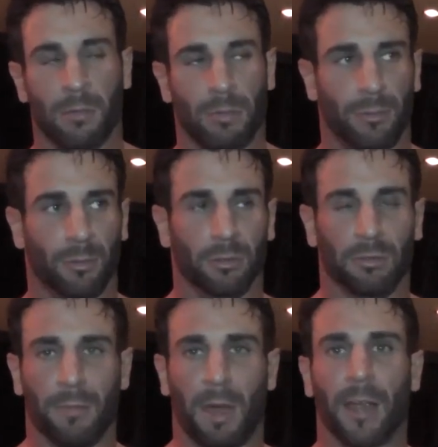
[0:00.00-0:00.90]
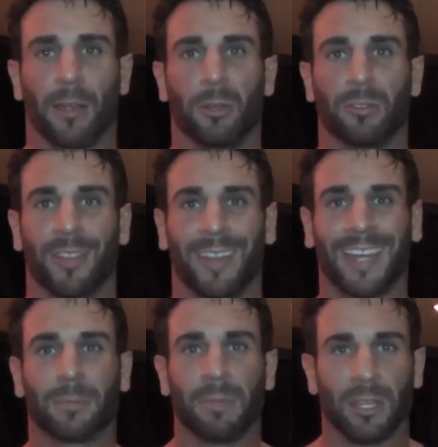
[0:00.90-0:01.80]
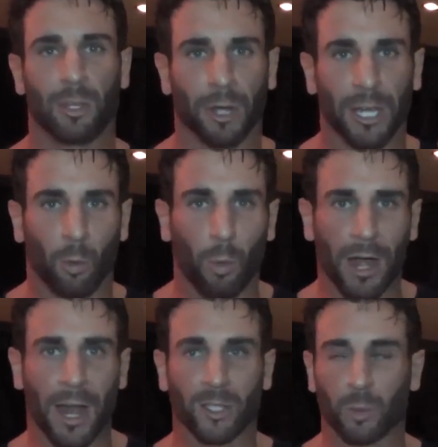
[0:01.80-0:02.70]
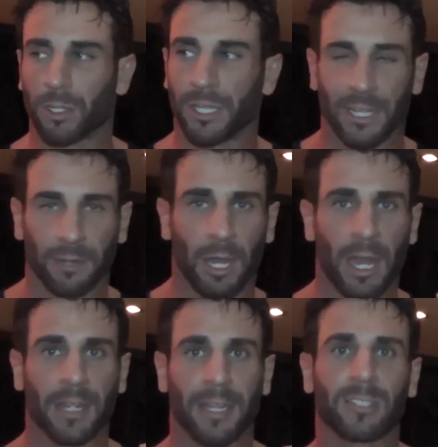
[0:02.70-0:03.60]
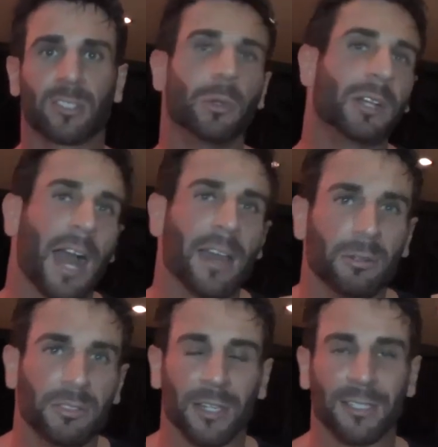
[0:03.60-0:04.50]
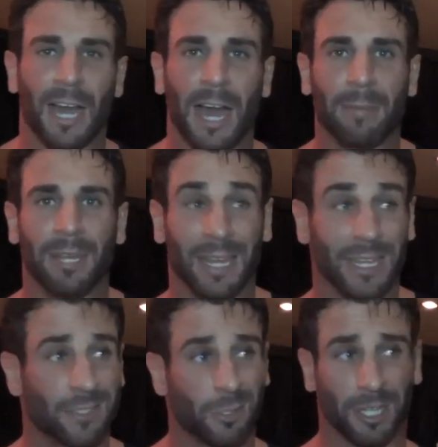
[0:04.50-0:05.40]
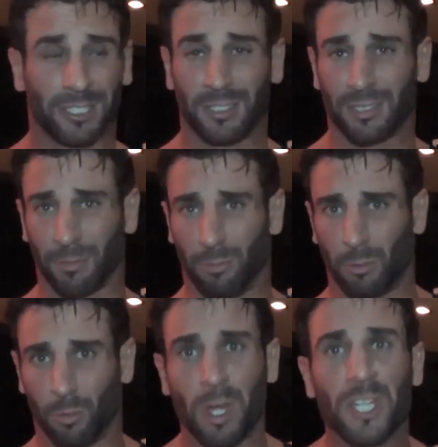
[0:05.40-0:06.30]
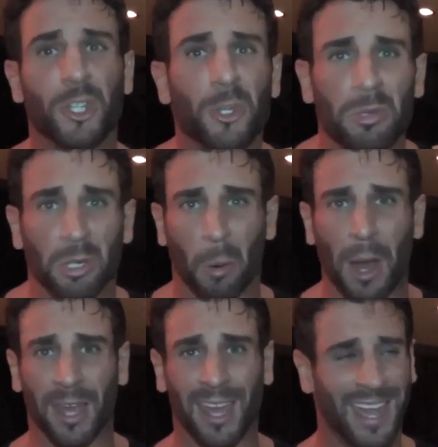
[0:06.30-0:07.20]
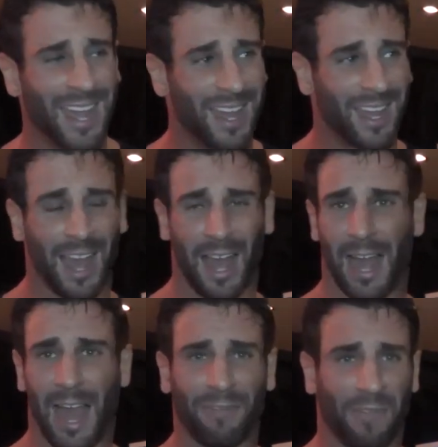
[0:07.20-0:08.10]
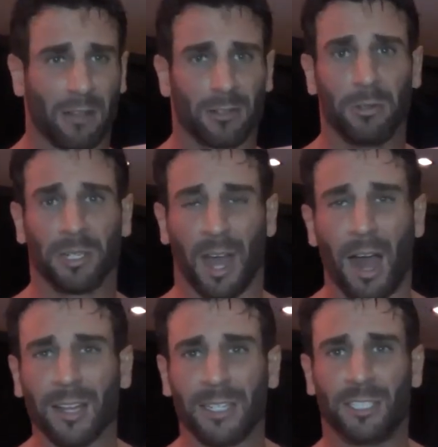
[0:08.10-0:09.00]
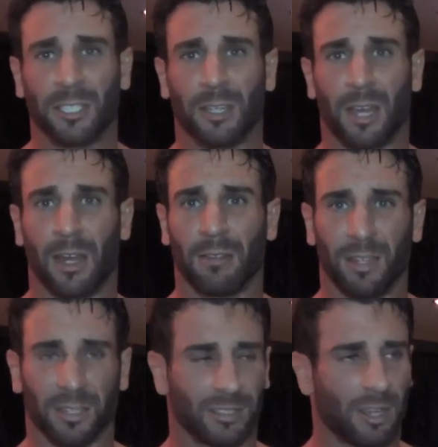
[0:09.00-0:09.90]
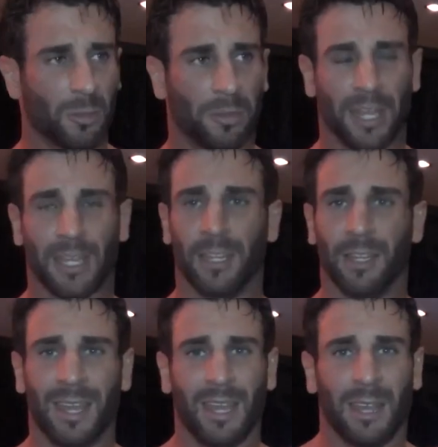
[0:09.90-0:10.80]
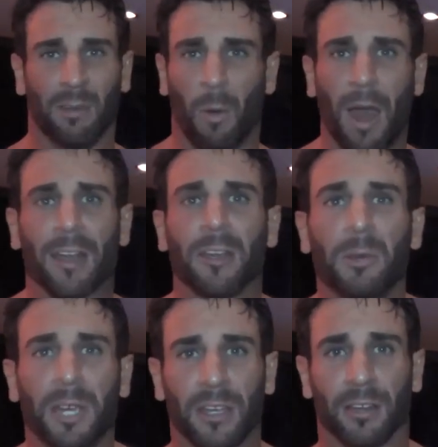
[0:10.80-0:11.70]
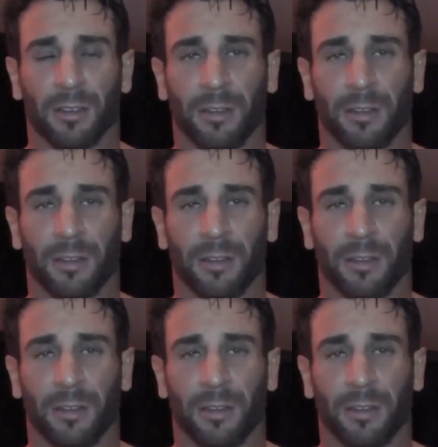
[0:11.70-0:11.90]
People admire you. To the next minute, you're in a warehouse working in, next to a guy who done time, and, and he's questioning. He's like, "What did you do? Why? I, I followed you in college, and uh, you know, saw you playing, and why are you here?"